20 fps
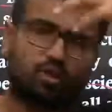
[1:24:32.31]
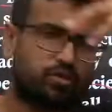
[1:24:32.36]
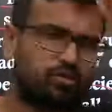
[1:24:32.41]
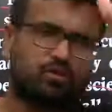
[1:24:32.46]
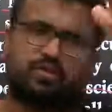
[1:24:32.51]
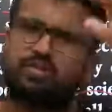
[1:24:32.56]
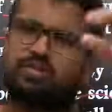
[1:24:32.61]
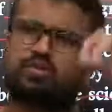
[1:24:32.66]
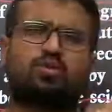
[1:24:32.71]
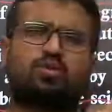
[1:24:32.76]

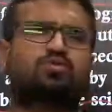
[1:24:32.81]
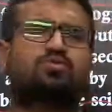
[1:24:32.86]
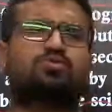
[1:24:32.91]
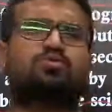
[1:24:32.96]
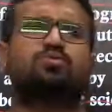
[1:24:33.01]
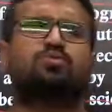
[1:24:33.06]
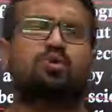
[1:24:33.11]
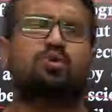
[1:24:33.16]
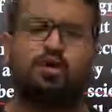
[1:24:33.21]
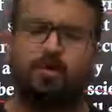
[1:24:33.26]
Although this is not
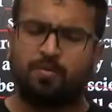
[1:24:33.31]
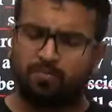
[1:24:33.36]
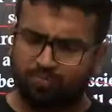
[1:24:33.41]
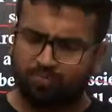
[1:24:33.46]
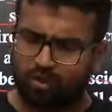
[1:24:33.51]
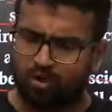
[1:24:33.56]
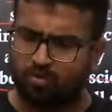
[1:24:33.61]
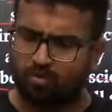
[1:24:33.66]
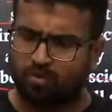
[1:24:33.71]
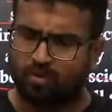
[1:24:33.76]
true.
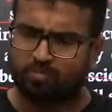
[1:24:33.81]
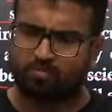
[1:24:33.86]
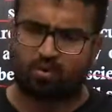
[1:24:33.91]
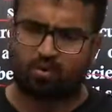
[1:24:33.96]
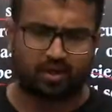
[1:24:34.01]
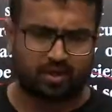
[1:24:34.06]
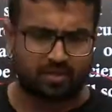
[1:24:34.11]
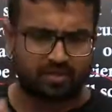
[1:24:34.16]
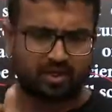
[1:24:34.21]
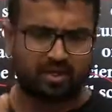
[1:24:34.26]
Human
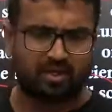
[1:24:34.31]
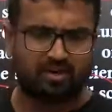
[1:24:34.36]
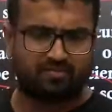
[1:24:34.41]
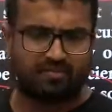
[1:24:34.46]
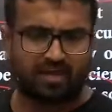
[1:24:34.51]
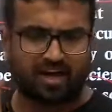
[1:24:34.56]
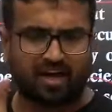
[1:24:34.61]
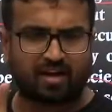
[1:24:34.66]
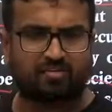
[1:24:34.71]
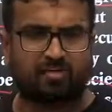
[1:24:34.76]
progress and
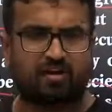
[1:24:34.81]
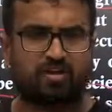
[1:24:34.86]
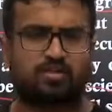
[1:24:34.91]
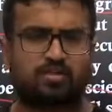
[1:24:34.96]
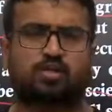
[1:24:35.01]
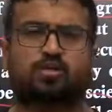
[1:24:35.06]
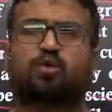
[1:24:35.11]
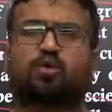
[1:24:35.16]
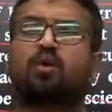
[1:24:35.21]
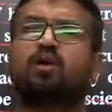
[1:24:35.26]
environment
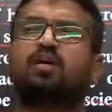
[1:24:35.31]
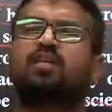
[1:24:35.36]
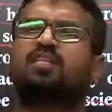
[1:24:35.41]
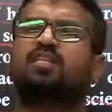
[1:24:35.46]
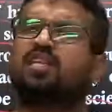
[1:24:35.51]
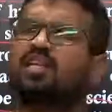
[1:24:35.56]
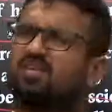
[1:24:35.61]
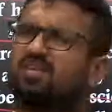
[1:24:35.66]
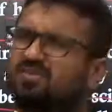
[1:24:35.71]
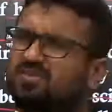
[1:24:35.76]
security,
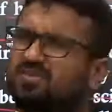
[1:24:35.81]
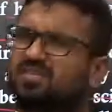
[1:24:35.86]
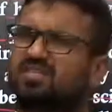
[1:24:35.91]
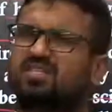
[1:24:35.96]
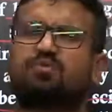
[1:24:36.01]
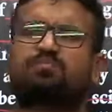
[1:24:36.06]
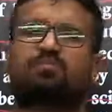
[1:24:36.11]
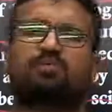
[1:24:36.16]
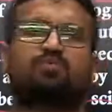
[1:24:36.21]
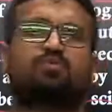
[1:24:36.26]
they're
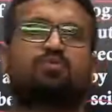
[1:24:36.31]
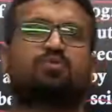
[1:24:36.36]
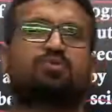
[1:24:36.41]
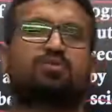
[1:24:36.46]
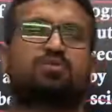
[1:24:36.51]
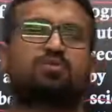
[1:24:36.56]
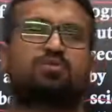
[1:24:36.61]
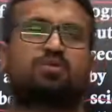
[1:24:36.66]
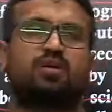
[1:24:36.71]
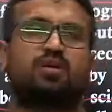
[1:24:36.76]
inversely
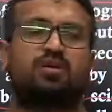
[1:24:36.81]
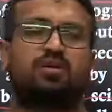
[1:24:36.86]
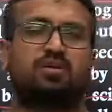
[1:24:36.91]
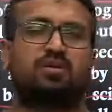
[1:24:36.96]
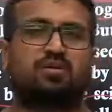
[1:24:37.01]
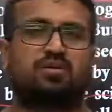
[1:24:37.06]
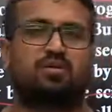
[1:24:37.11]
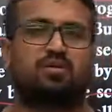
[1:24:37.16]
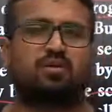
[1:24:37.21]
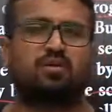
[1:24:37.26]

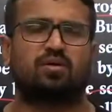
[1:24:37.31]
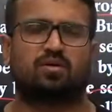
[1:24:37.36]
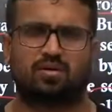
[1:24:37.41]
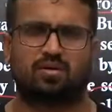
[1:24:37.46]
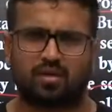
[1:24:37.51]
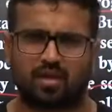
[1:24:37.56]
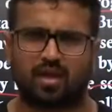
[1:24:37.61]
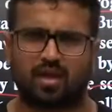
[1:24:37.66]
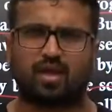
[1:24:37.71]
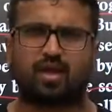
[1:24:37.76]
proportional.
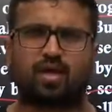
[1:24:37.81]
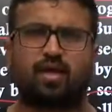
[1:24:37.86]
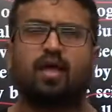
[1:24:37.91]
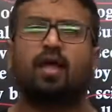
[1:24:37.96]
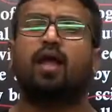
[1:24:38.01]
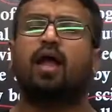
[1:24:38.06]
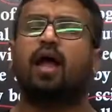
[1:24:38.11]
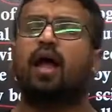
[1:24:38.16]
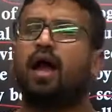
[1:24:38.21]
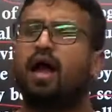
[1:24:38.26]
Okay.
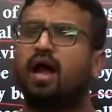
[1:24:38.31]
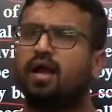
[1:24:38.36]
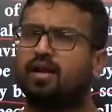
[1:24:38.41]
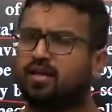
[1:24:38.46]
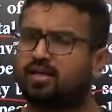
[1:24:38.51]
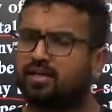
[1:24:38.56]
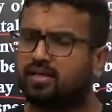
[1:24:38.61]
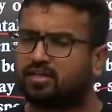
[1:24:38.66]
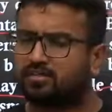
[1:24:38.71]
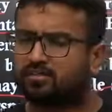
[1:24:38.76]

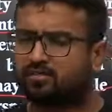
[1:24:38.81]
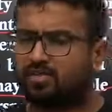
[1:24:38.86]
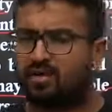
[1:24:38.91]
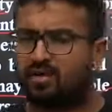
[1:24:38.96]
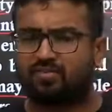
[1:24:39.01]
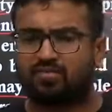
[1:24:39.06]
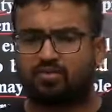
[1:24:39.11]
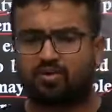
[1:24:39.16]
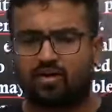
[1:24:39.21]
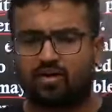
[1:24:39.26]
And it is
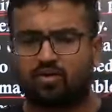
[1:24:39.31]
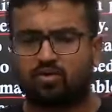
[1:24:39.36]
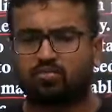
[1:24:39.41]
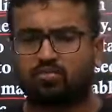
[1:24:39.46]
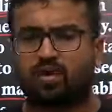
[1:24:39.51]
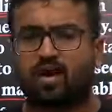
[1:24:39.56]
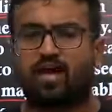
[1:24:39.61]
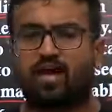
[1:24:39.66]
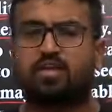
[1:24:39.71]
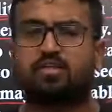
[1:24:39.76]
very difficult to
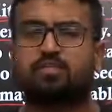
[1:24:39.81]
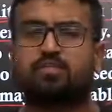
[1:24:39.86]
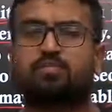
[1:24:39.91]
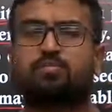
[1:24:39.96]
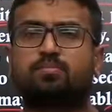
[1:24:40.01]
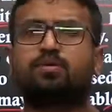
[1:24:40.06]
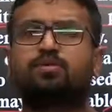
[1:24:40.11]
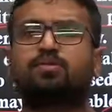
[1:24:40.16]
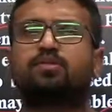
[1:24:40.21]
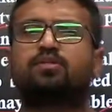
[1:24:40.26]
balance
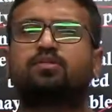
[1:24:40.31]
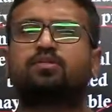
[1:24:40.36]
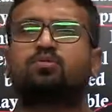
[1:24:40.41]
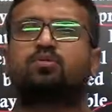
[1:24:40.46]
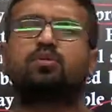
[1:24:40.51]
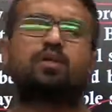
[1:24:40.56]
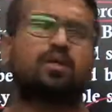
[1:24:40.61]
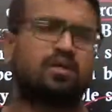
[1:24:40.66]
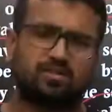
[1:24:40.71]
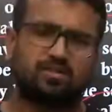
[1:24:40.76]
between the
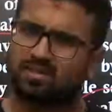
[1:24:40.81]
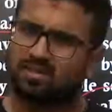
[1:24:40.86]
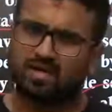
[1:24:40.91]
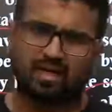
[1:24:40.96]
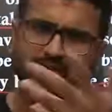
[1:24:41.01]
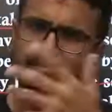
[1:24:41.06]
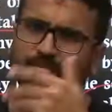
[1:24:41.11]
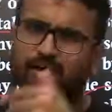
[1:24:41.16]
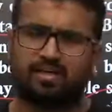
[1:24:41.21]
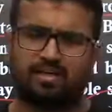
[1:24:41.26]
two, just
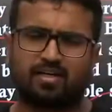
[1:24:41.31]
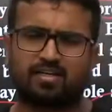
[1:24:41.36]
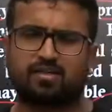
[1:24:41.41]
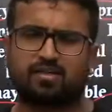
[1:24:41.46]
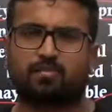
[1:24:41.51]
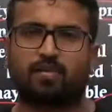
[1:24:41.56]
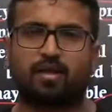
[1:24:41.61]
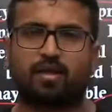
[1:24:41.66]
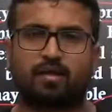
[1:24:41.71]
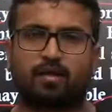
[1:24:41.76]
like demand and
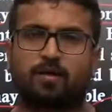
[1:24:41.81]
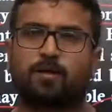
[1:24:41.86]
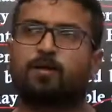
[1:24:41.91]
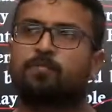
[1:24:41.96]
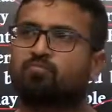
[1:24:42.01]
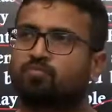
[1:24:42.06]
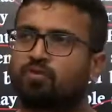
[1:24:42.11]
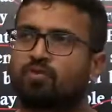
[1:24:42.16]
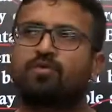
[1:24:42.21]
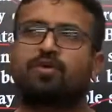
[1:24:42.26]
supply.
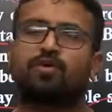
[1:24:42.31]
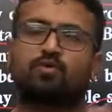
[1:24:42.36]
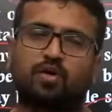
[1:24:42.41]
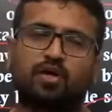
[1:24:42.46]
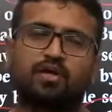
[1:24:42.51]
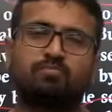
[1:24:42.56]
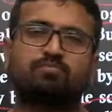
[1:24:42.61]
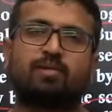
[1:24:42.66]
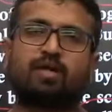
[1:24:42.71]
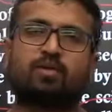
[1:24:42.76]
When you
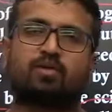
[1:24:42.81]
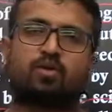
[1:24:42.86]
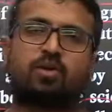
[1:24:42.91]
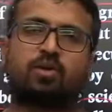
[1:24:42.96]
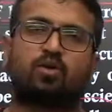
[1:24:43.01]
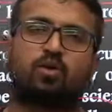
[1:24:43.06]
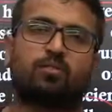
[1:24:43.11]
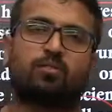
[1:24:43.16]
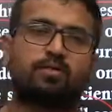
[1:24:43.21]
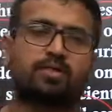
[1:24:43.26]
read
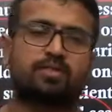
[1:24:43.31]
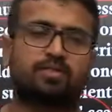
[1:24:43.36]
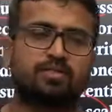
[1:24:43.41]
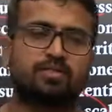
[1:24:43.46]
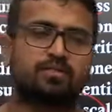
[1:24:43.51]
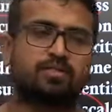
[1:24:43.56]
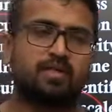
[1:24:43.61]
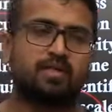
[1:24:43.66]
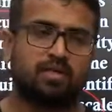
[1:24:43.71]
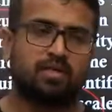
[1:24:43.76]

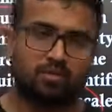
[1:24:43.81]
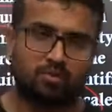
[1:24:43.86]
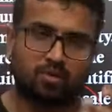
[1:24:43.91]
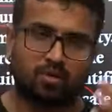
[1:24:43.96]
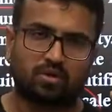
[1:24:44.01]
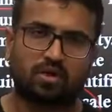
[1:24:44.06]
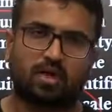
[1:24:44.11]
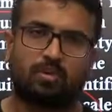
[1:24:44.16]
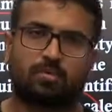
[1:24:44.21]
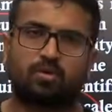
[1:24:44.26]
microeconomics, you
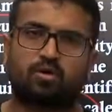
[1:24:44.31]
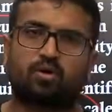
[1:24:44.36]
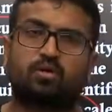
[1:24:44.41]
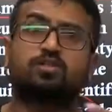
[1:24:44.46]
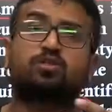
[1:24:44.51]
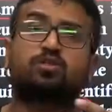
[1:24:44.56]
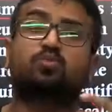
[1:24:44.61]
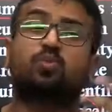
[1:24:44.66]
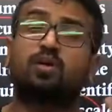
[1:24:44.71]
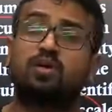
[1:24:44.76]
will come
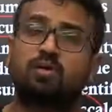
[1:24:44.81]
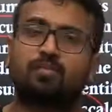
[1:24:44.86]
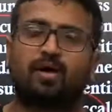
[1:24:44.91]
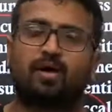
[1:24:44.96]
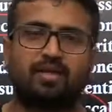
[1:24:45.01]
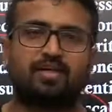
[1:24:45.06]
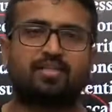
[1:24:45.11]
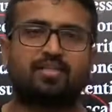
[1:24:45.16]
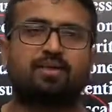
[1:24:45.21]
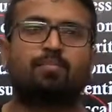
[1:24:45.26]
across this word
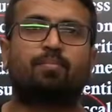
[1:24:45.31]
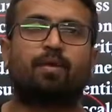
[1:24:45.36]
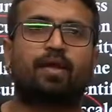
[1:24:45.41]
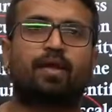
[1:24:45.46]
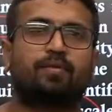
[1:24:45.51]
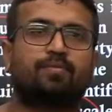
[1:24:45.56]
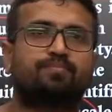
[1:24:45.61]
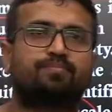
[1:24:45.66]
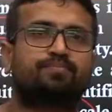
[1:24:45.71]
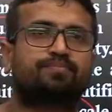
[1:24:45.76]
demand and supply.